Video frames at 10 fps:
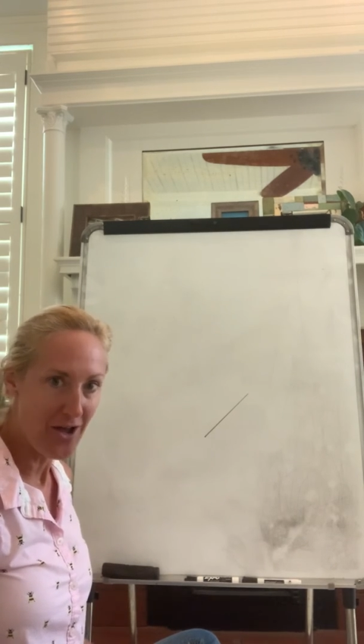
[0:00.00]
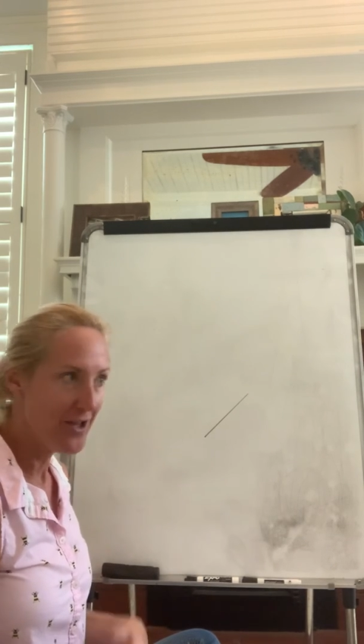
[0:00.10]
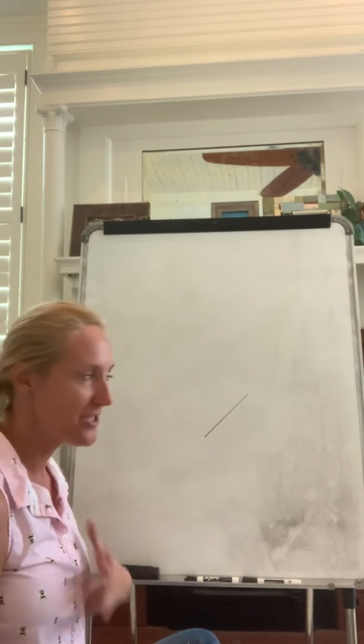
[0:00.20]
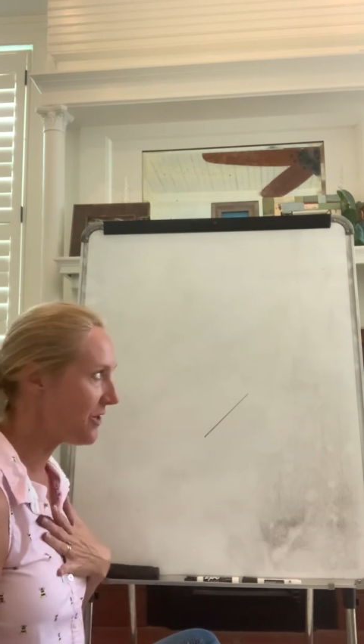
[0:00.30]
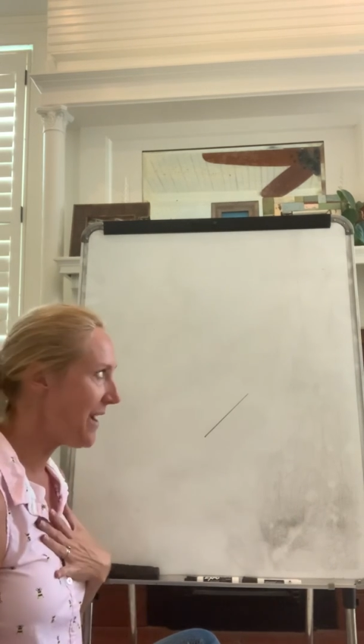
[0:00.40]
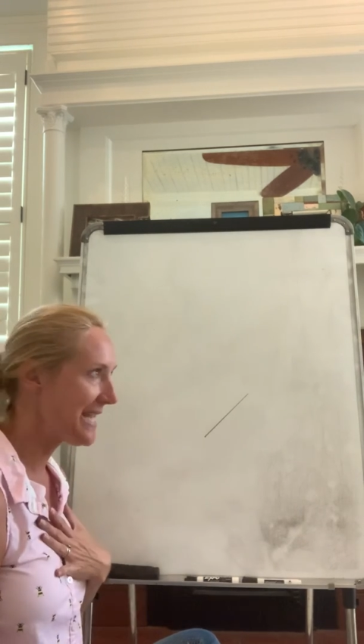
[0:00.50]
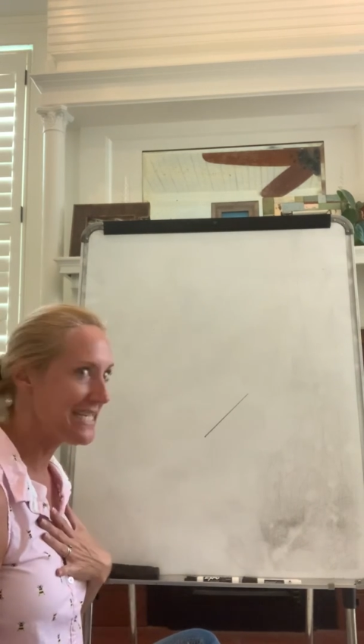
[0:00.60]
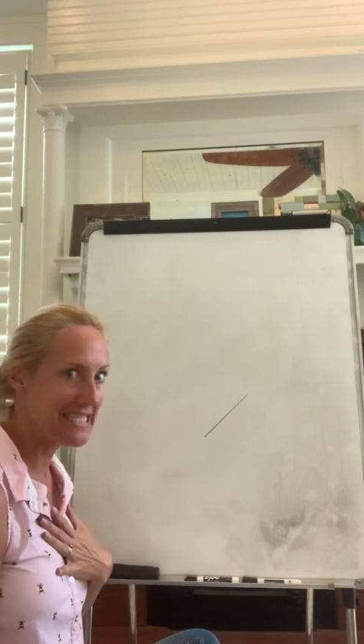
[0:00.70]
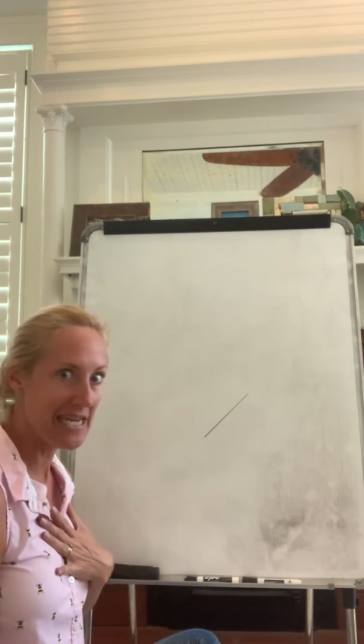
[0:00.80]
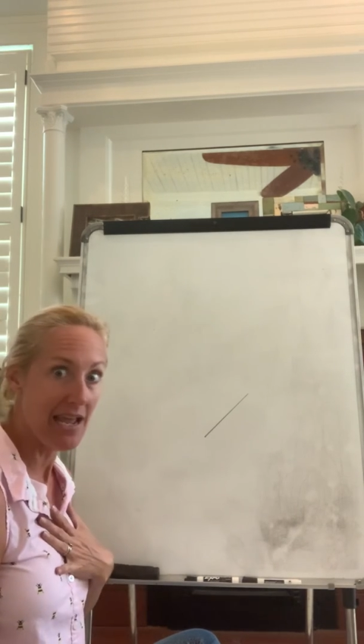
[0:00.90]
so I can
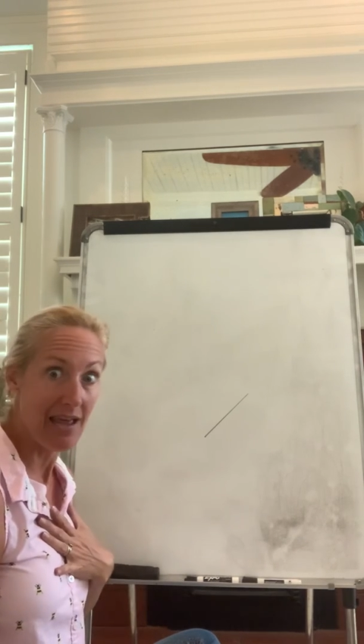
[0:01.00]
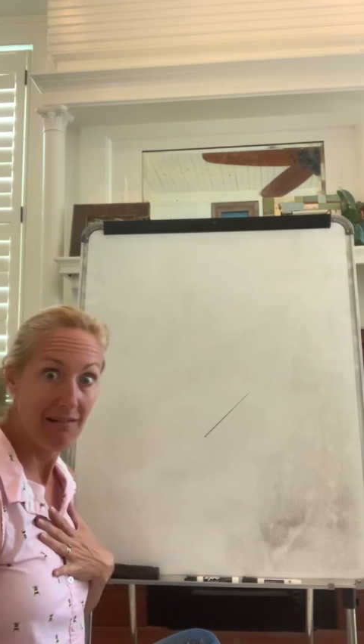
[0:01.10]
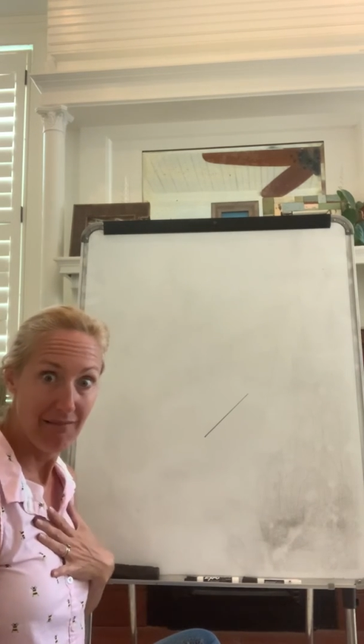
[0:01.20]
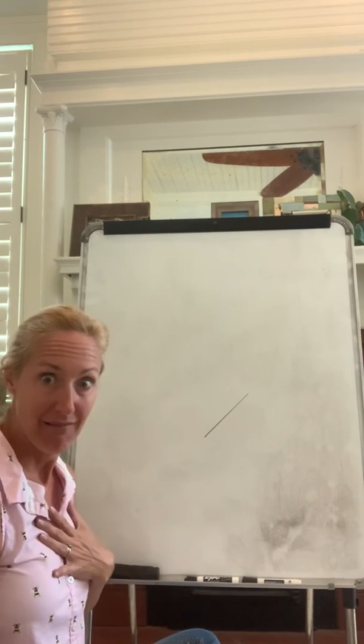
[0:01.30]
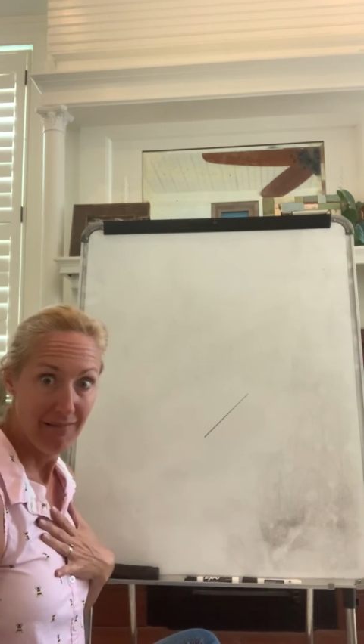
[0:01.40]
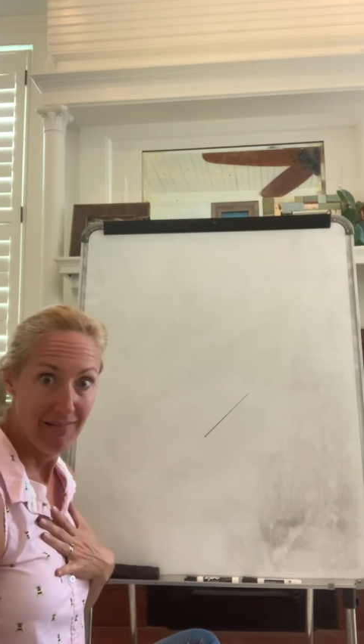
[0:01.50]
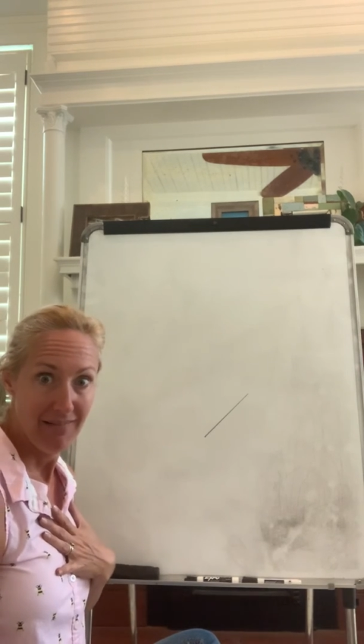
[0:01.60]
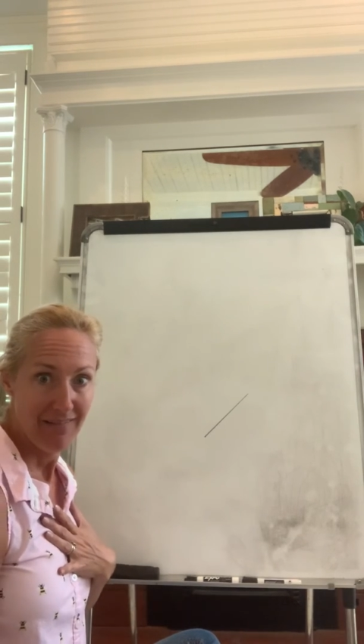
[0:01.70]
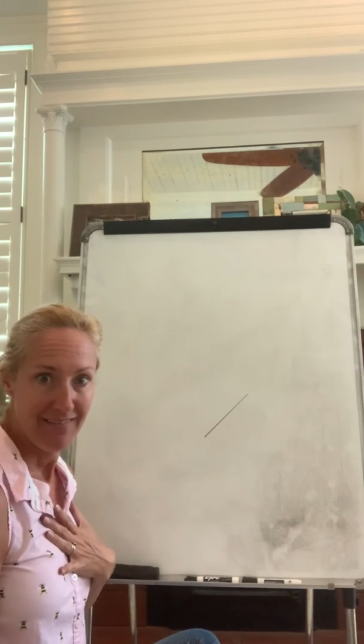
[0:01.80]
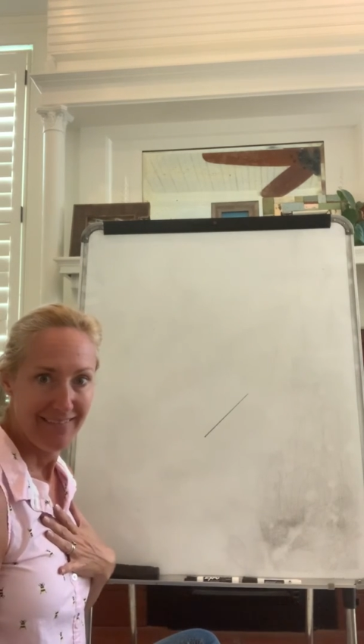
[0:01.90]
see it.
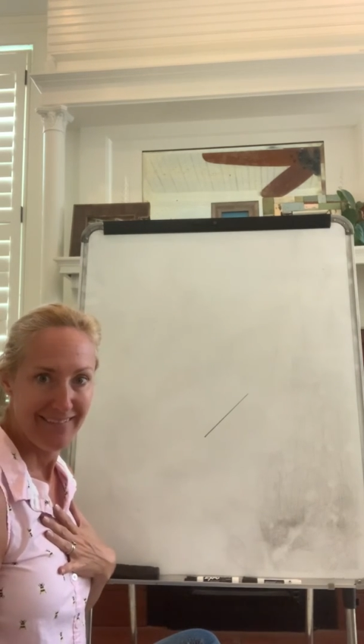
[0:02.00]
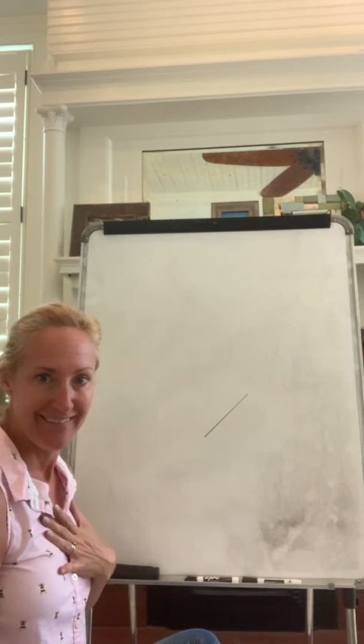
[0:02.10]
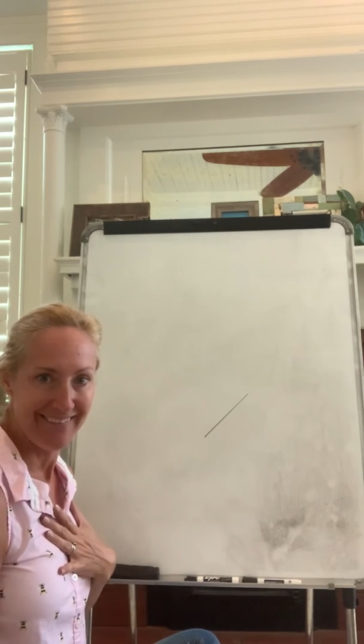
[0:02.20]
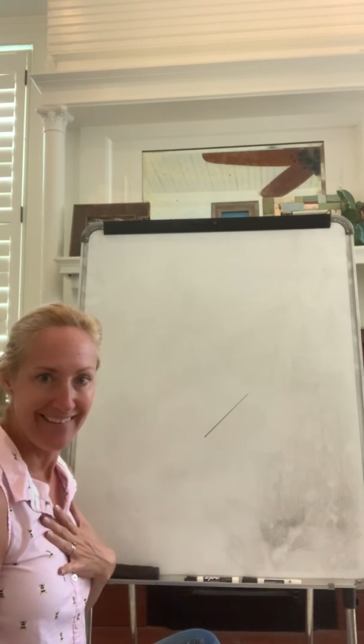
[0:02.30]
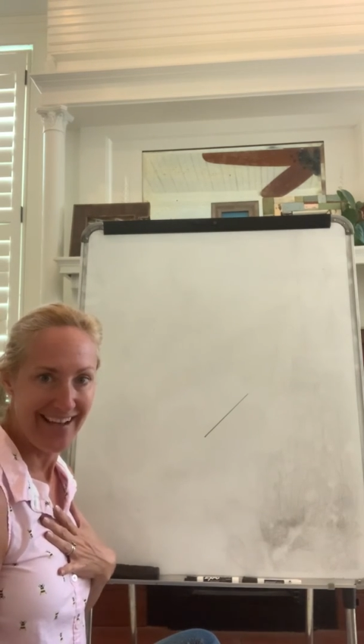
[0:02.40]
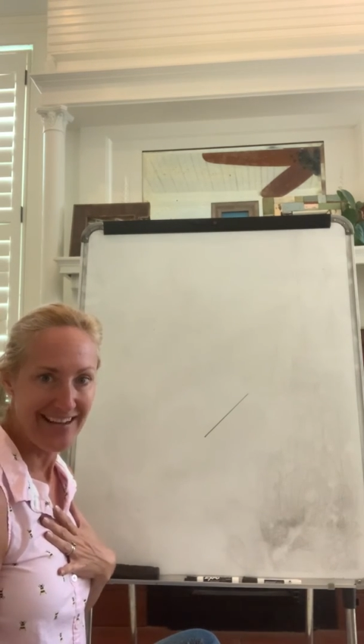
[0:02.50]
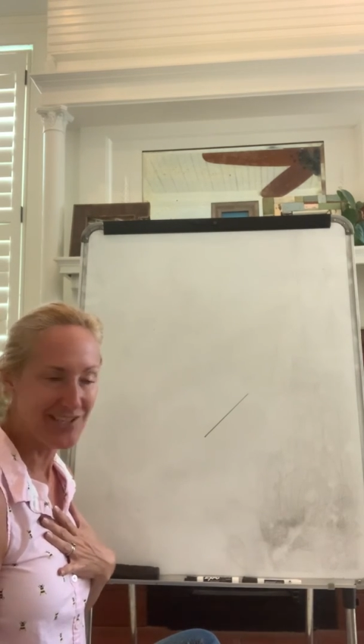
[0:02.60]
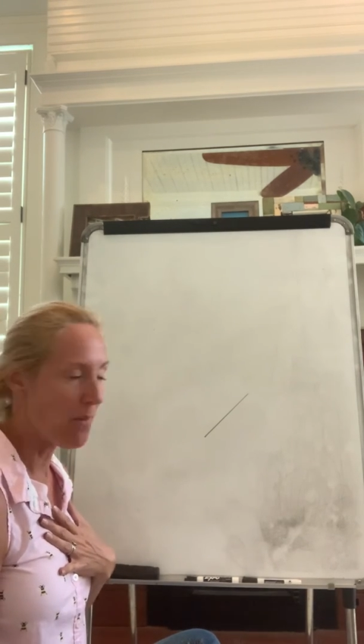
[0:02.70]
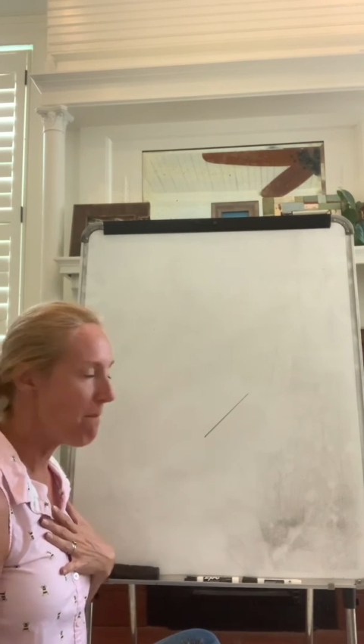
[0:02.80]
Okay, so